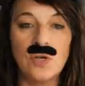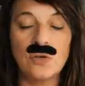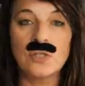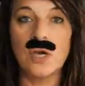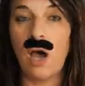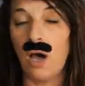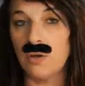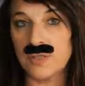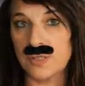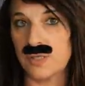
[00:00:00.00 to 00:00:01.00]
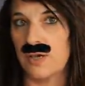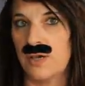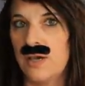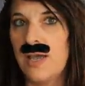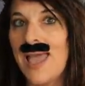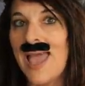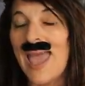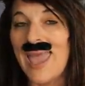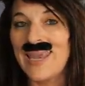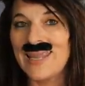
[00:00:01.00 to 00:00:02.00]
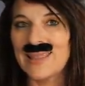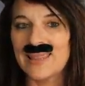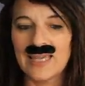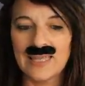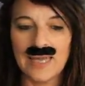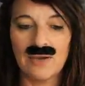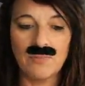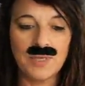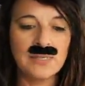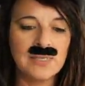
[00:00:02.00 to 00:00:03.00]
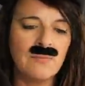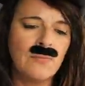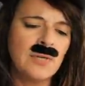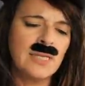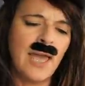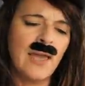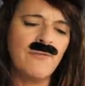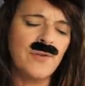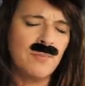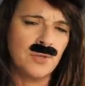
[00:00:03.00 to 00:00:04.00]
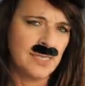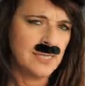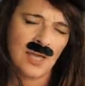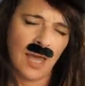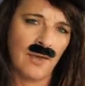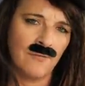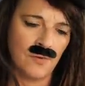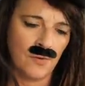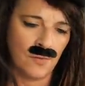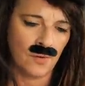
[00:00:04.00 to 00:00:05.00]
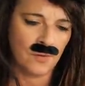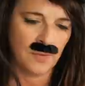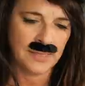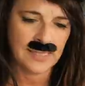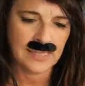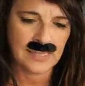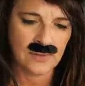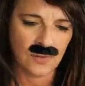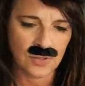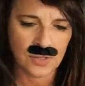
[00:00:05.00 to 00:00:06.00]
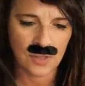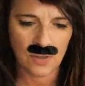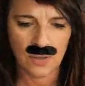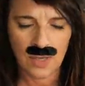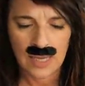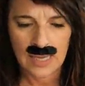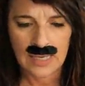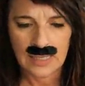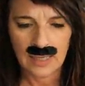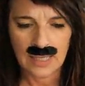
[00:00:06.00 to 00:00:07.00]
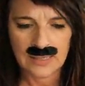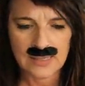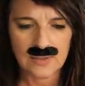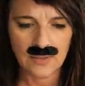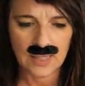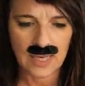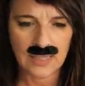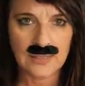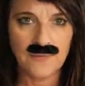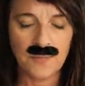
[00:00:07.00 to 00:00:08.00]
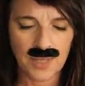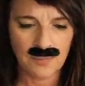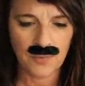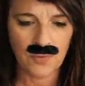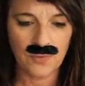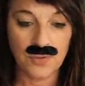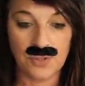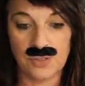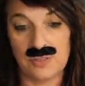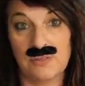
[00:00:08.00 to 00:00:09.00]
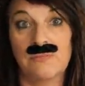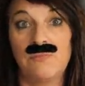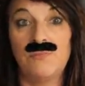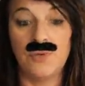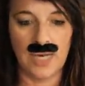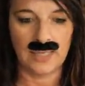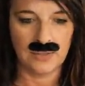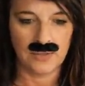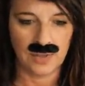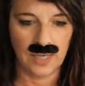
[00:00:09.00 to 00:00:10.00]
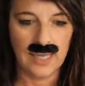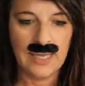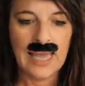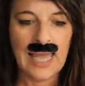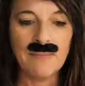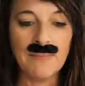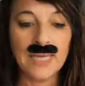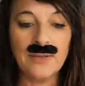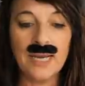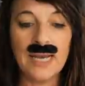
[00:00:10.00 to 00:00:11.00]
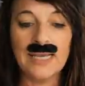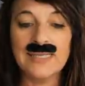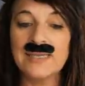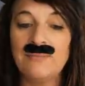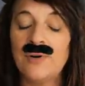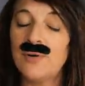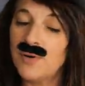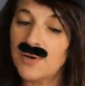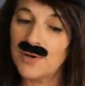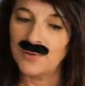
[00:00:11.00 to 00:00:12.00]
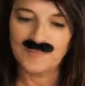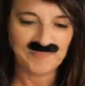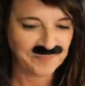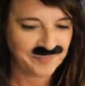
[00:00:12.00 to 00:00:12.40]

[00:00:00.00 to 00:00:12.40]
not answer anything now because I want everybody to have a go. Otherwise it's not... Uh, It's not nice for people who just would like to try. Emanuela is in Morocco.